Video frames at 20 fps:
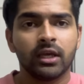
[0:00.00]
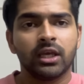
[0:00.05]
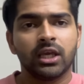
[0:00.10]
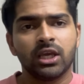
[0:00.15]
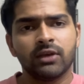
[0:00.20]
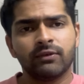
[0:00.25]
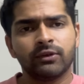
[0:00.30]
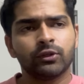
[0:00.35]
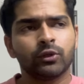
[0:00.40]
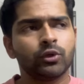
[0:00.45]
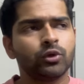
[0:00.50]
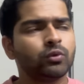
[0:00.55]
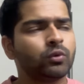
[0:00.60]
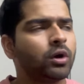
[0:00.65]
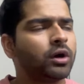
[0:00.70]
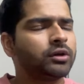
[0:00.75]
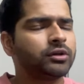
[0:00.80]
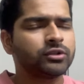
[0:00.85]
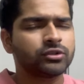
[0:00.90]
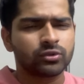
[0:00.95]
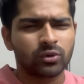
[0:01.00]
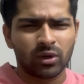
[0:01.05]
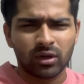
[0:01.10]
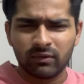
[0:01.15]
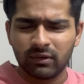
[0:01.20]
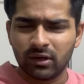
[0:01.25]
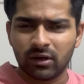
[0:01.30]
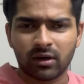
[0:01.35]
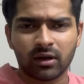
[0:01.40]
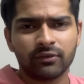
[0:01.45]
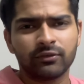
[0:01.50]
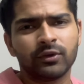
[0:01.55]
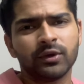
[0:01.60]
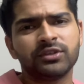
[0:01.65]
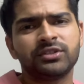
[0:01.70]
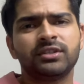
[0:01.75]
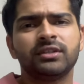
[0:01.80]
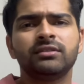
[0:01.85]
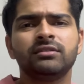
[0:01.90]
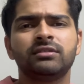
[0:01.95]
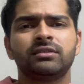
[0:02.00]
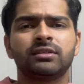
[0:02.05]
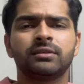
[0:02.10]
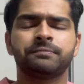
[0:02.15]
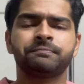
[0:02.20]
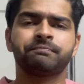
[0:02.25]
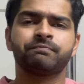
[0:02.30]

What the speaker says: Even though you want to solve a lot of questions,